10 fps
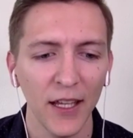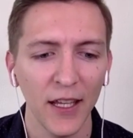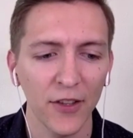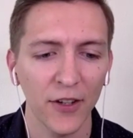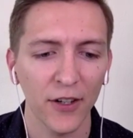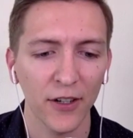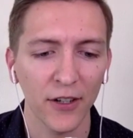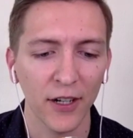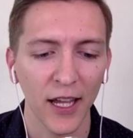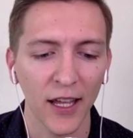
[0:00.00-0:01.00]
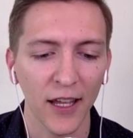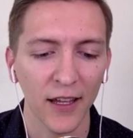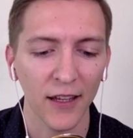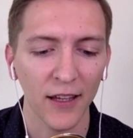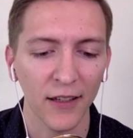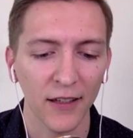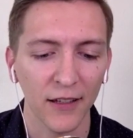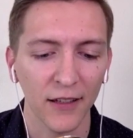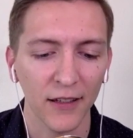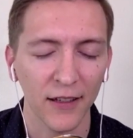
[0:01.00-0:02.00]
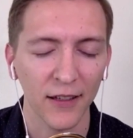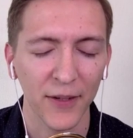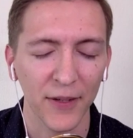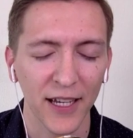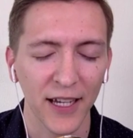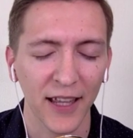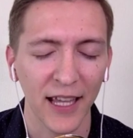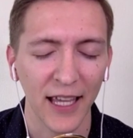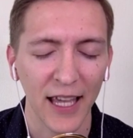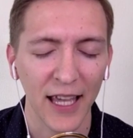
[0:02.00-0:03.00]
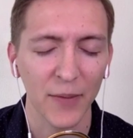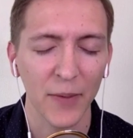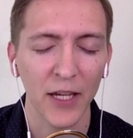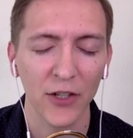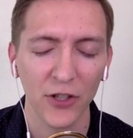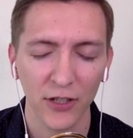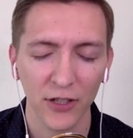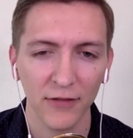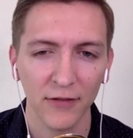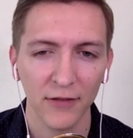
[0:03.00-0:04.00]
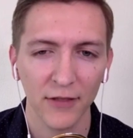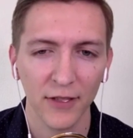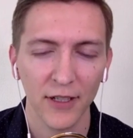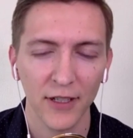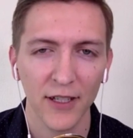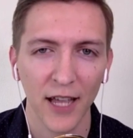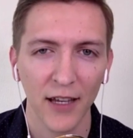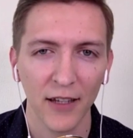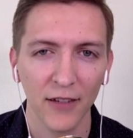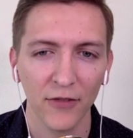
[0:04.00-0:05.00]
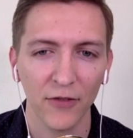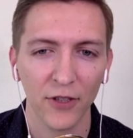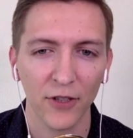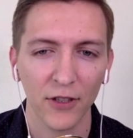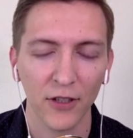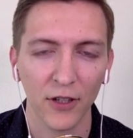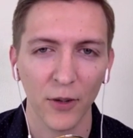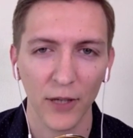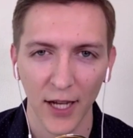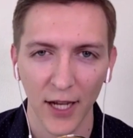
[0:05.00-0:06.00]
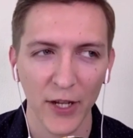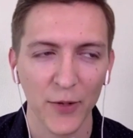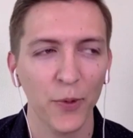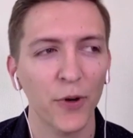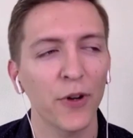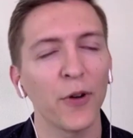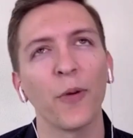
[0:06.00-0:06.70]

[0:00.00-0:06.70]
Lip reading: either I want to say like animation setting for a QuickTime export,